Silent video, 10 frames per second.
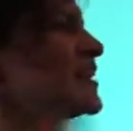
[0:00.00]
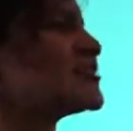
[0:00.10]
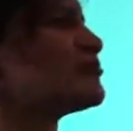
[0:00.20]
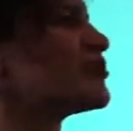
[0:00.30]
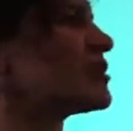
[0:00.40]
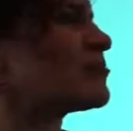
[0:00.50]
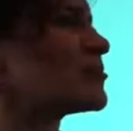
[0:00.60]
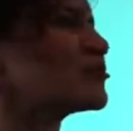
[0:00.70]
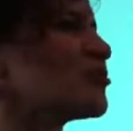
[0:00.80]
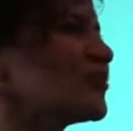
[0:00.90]
kinds of
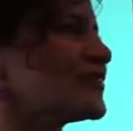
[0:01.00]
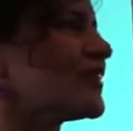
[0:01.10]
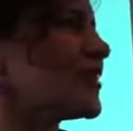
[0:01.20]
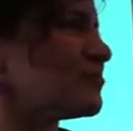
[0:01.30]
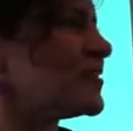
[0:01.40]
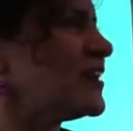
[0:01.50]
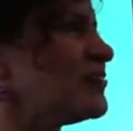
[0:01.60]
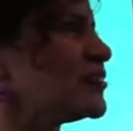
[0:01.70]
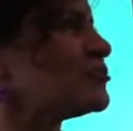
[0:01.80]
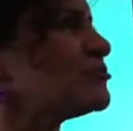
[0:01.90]
frameworks all the time
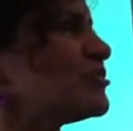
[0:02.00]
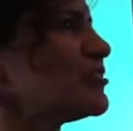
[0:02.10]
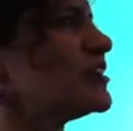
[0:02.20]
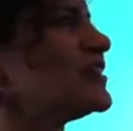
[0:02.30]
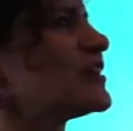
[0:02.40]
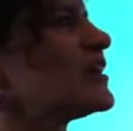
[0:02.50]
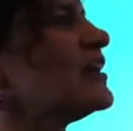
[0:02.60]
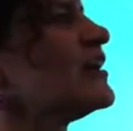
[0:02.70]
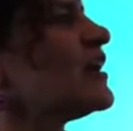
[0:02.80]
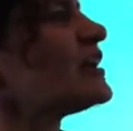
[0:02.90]
and do the reading.
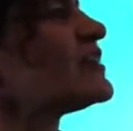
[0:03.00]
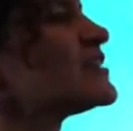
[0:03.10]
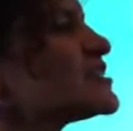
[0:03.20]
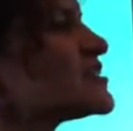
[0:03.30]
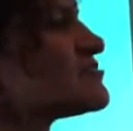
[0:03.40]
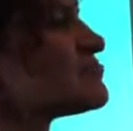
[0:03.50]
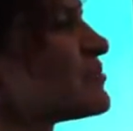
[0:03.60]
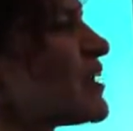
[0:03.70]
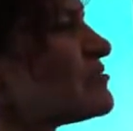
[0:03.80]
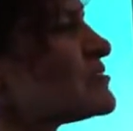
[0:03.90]
And that's,
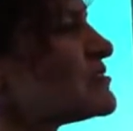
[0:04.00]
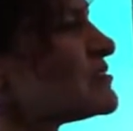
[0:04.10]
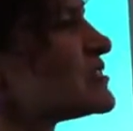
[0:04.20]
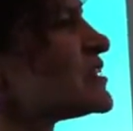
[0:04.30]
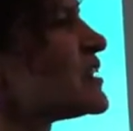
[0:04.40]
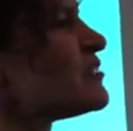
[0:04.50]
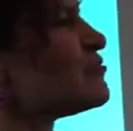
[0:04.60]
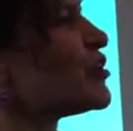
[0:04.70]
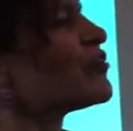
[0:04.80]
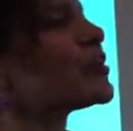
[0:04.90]
I would
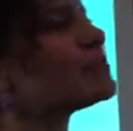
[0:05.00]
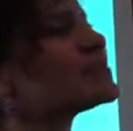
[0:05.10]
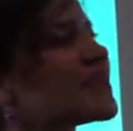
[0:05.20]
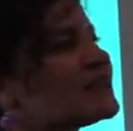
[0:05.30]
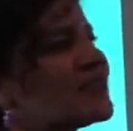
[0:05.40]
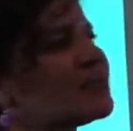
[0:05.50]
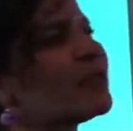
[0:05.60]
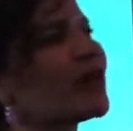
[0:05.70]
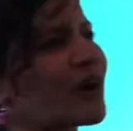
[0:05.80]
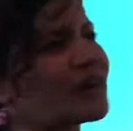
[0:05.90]
say, very upsetting
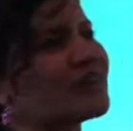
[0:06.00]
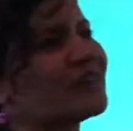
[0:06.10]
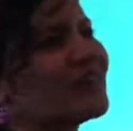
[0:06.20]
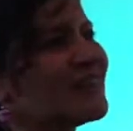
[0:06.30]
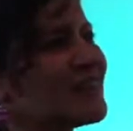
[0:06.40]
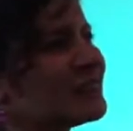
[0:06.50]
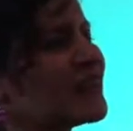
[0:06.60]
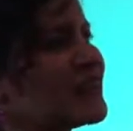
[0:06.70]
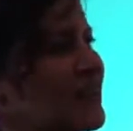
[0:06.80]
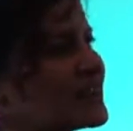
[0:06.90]
part.
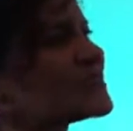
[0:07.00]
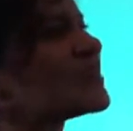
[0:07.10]
In